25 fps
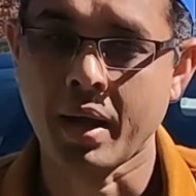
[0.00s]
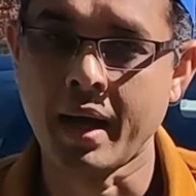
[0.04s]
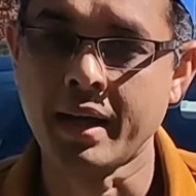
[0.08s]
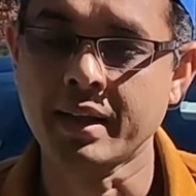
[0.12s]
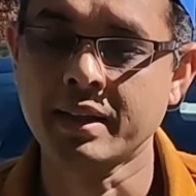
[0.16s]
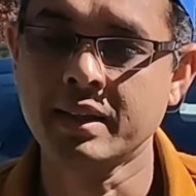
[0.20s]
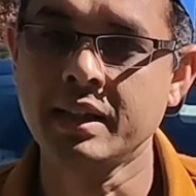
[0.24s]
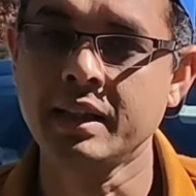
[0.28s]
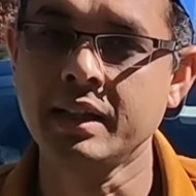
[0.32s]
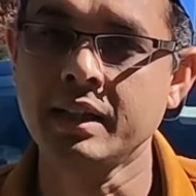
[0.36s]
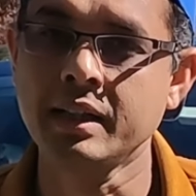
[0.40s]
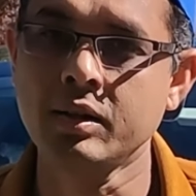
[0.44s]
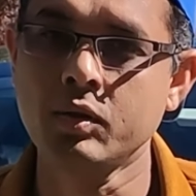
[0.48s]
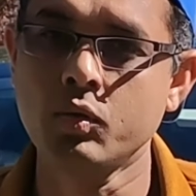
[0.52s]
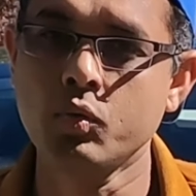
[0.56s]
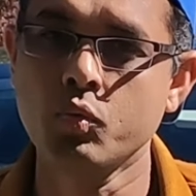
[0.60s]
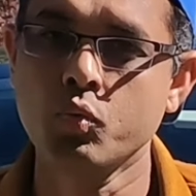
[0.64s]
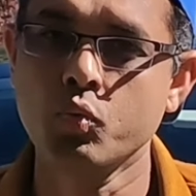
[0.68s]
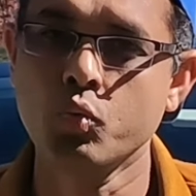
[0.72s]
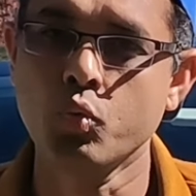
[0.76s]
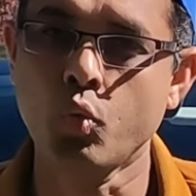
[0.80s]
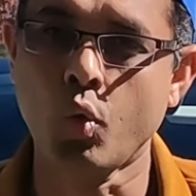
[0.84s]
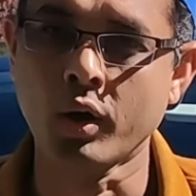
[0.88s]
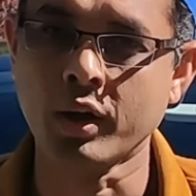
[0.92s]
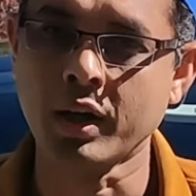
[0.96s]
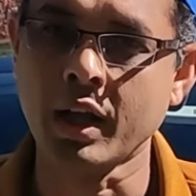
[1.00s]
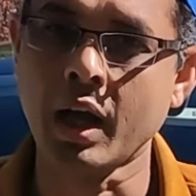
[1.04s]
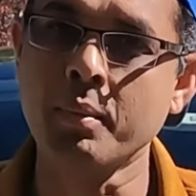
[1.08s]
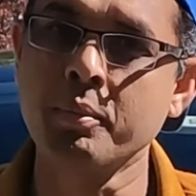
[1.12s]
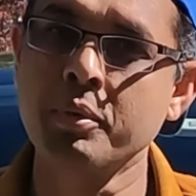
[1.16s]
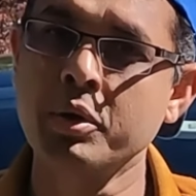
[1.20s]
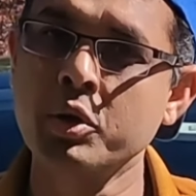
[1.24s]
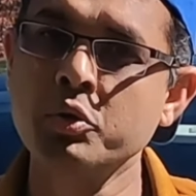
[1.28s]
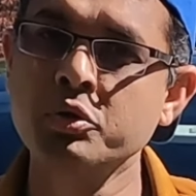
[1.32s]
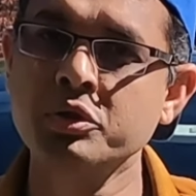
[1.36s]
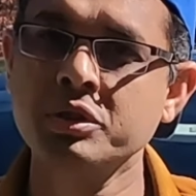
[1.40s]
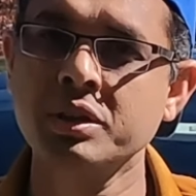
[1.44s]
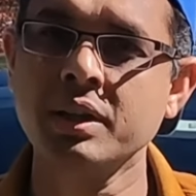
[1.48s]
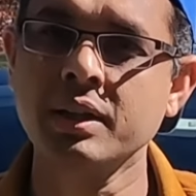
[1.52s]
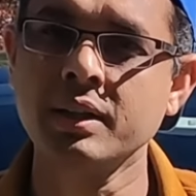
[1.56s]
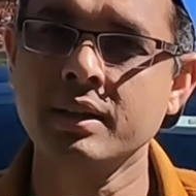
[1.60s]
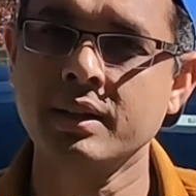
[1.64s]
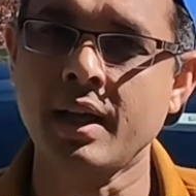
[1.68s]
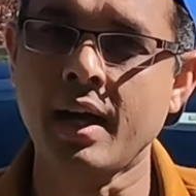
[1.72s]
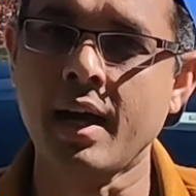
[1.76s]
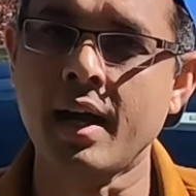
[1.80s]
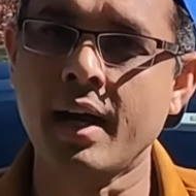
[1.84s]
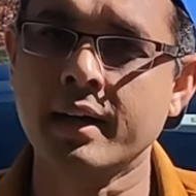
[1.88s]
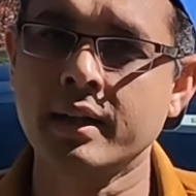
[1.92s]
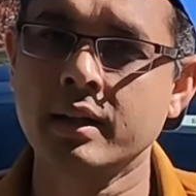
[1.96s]
i think what i'm using
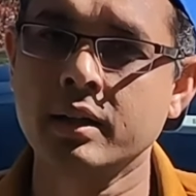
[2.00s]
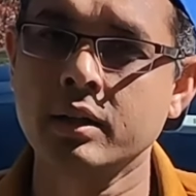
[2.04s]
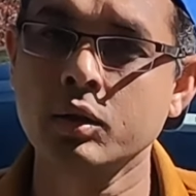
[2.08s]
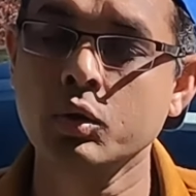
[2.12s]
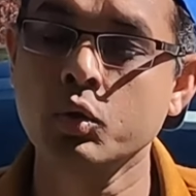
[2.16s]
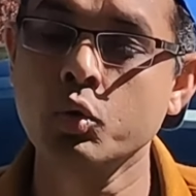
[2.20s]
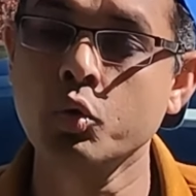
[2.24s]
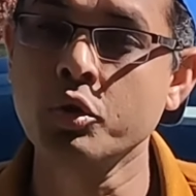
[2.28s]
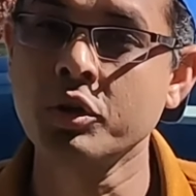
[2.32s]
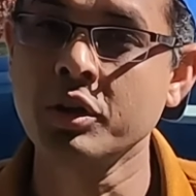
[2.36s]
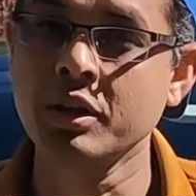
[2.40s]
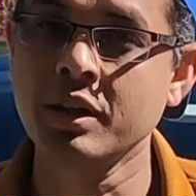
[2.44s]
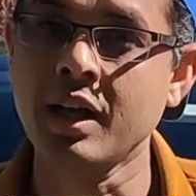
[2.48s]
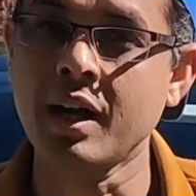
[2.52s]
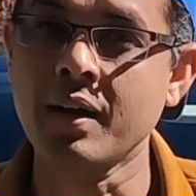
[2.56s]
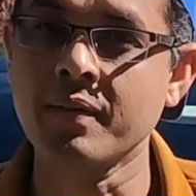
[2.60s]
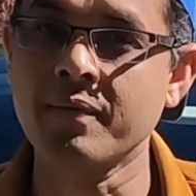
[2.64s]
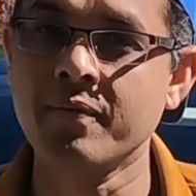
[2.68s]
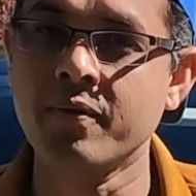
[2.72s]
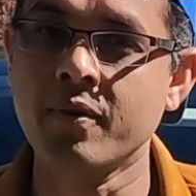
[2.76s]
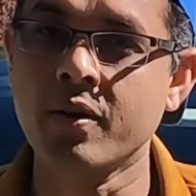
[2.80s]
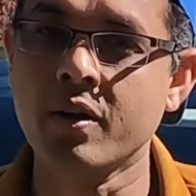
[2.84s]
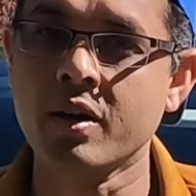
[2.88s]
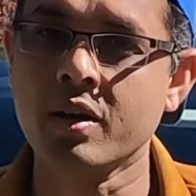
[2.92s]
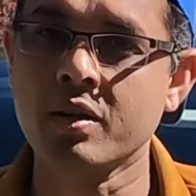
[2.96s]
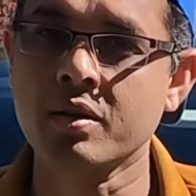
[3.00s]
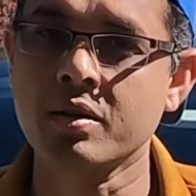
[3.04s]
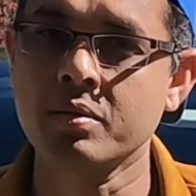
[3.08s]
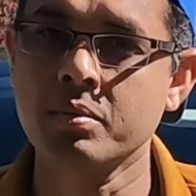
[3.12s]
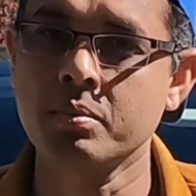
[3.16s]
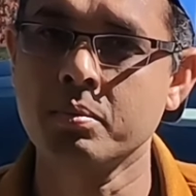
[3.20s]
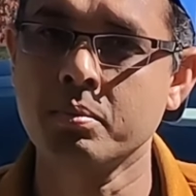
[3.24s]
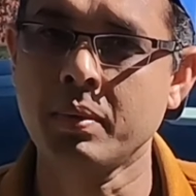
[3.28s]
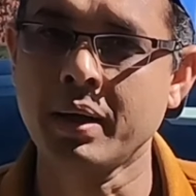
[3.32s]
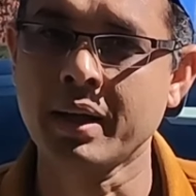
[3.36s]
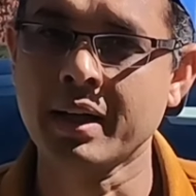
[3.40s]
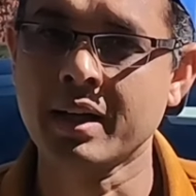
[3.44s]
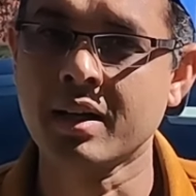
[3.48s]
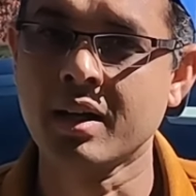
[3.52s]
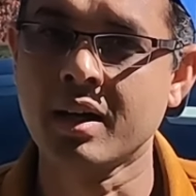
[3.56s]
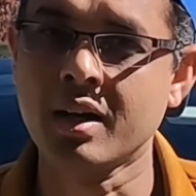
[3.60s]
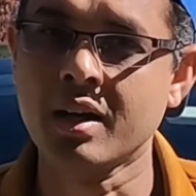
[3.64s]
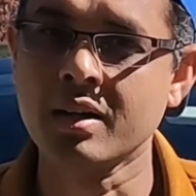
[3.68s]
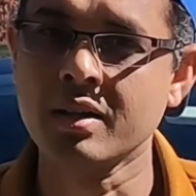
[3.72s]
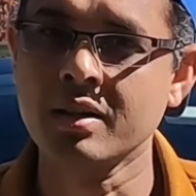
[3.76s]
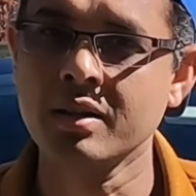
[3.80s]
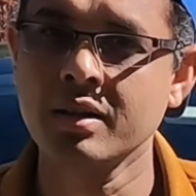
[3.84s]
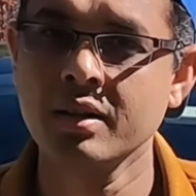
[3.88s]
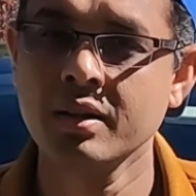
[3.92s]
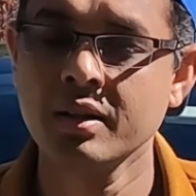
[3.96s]
that good enough for my
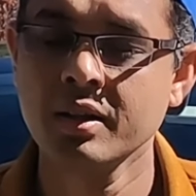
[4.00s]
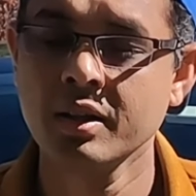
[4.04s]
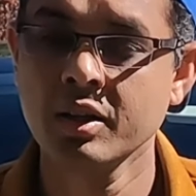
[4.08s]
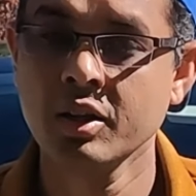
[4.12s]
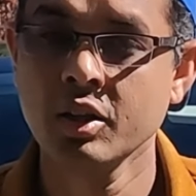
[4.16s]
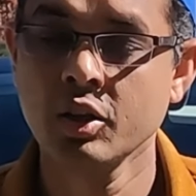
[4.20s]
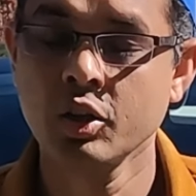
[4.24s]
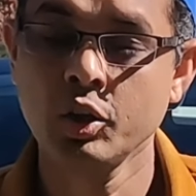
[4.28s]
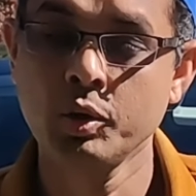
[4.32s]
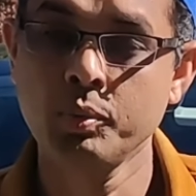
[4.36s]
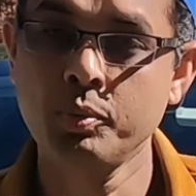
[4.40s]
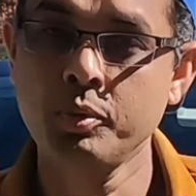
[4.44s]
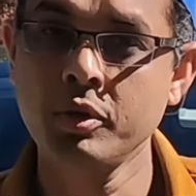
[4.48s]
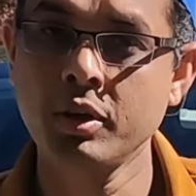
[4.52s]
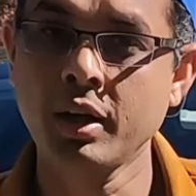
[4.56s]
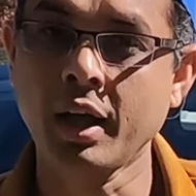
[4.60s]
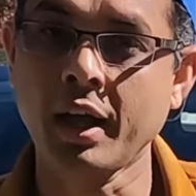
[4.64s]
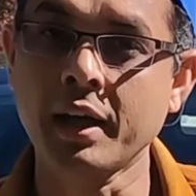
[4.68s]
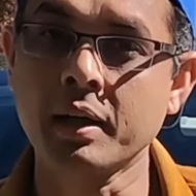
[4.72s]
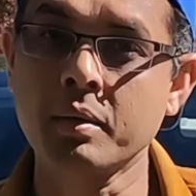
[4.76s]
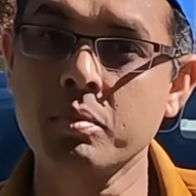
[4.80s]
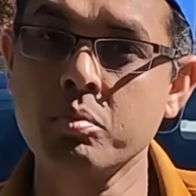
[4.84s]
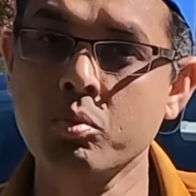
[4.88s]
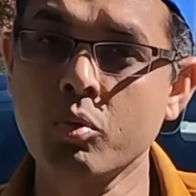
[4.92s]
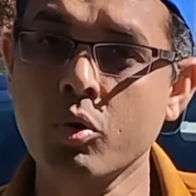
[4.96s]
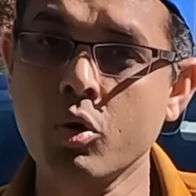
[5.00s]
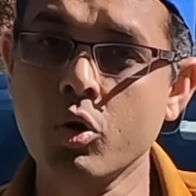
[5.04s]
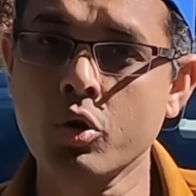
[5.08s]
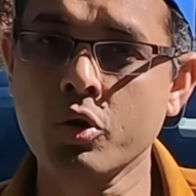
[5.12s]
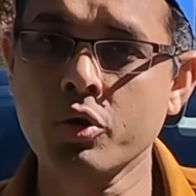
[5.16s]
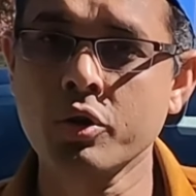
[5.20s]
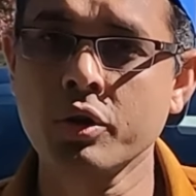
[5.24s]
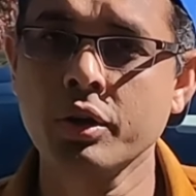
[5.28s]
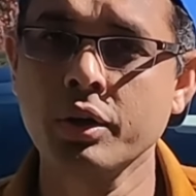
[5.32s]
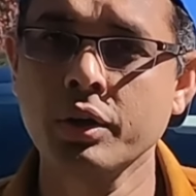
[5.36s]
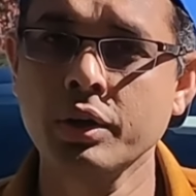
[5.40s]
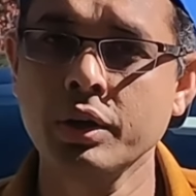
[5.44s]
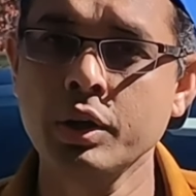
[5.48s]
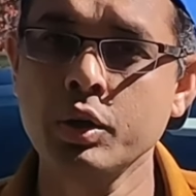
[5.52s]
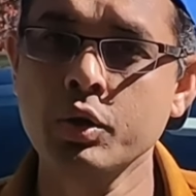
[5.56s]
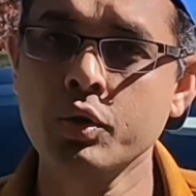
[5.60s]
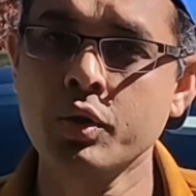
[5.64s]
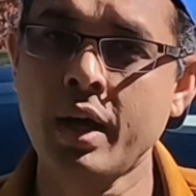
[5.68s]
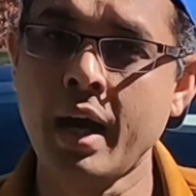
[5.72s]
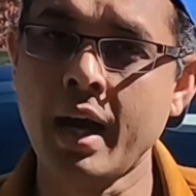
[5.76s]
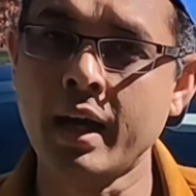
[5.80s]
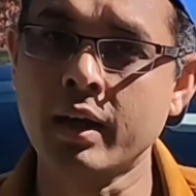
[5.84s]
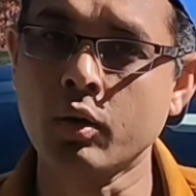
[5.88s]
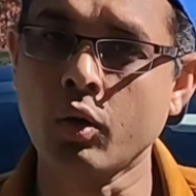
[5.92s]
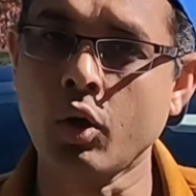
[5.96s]
car if you like more you
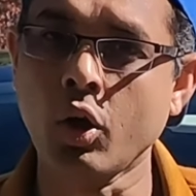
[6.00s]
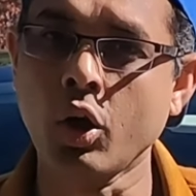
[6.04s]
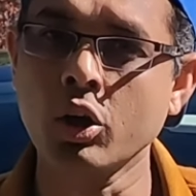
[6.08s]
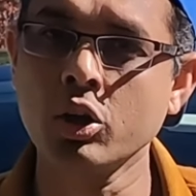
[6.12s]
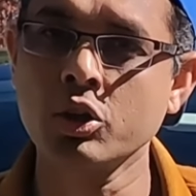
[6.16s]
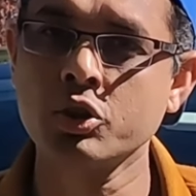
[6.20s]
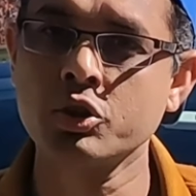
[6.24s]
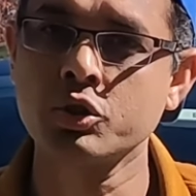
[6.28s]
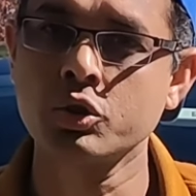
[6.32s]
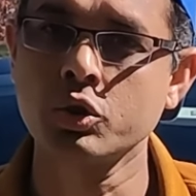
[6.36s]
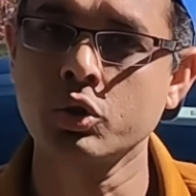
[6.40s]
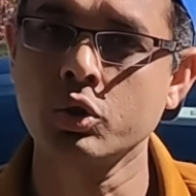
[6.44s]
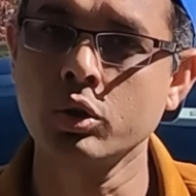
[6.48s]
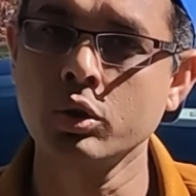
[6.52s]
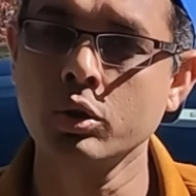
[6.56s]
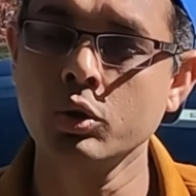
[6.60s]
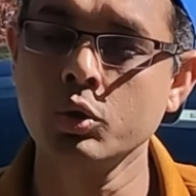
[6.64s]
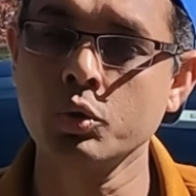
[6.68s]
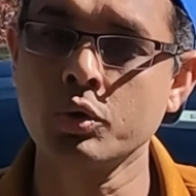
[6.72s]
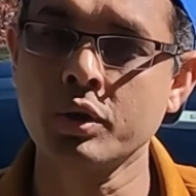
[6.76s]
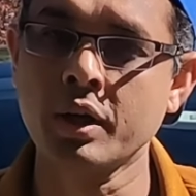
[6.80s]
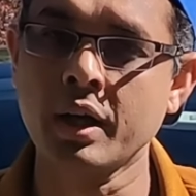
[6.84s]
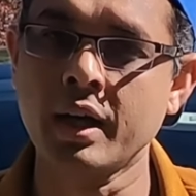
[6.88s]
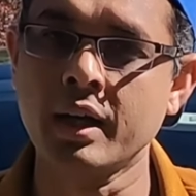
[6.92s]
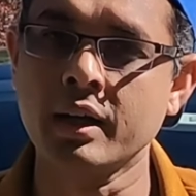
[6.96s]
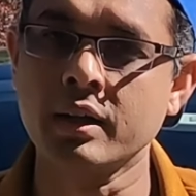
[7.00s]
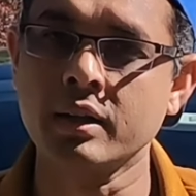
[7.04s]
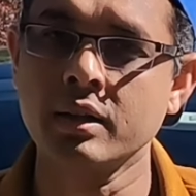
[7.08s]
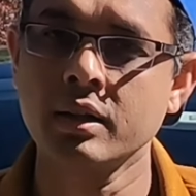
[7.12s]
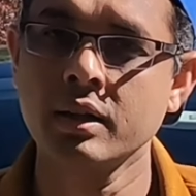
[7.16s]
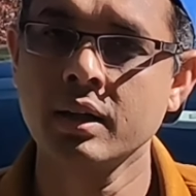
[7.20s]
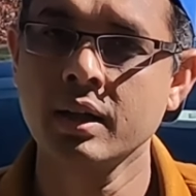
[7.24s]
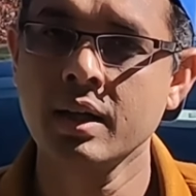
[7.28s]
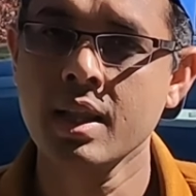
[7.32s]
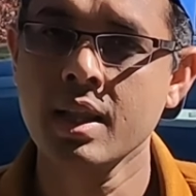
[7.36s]
can also look at